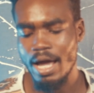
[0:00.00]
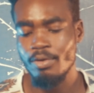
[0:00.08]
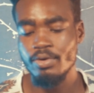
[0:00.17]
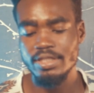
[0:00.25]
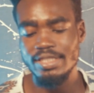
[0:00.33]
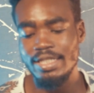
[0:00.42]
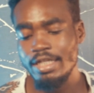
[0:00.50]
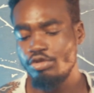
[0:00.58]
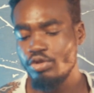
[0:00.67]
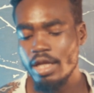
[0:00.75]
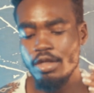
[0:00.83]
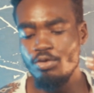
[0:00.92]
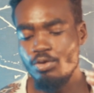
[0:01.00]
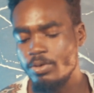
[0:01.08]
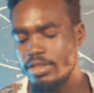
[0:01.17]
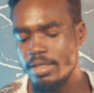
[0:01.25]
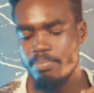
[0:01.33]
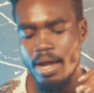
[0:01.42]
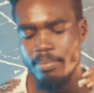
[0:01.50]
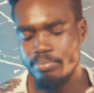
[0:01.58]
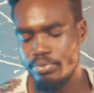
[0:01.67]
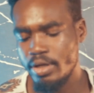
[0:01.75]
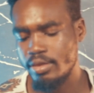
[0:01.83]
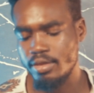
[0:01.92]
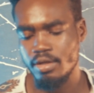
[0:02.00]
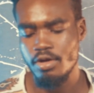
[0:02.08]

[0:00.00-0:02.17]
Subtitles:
I was literally losing my breath.